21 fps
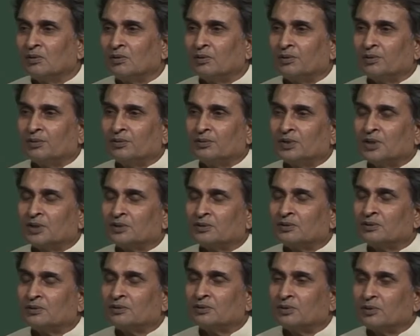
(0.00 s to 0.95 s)
You could
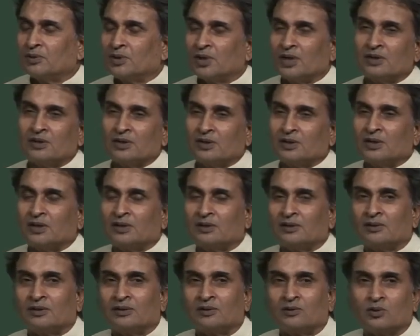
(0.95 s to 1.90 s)
just rotate and
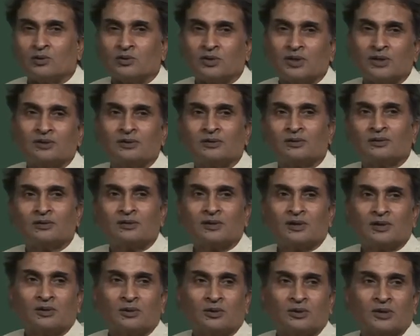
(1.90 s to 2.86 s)
then it goes in
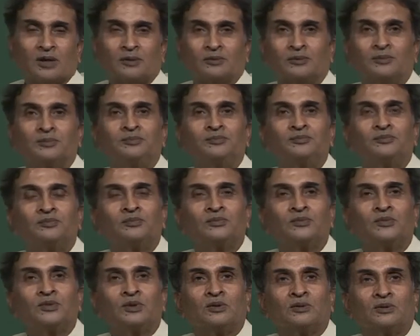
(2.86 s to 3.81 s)
and goes out.
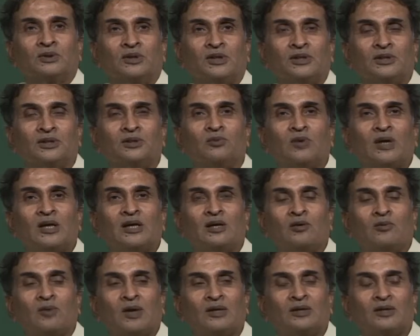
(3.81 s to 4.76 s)
So, this is one
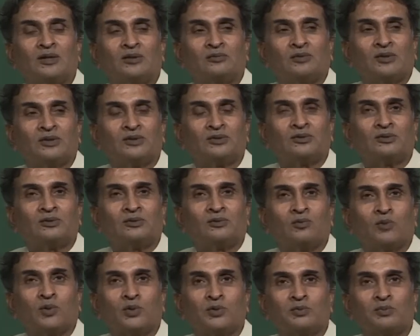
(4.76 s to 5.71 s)
advantage which
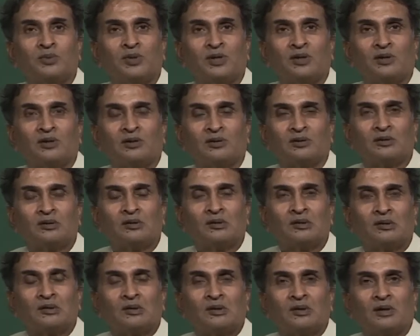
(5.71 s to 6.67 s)
was being
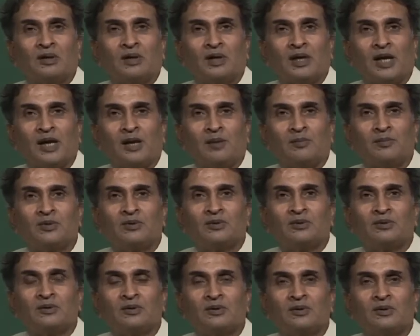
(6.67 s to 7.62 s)
claimed
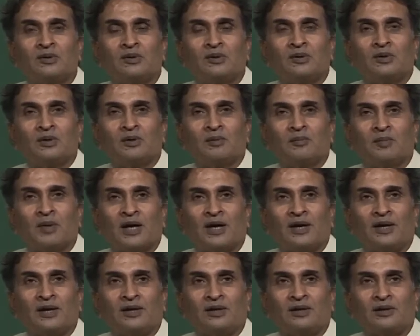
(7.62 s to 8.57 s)

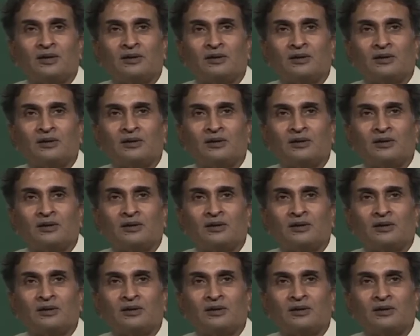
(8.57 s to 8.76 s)
by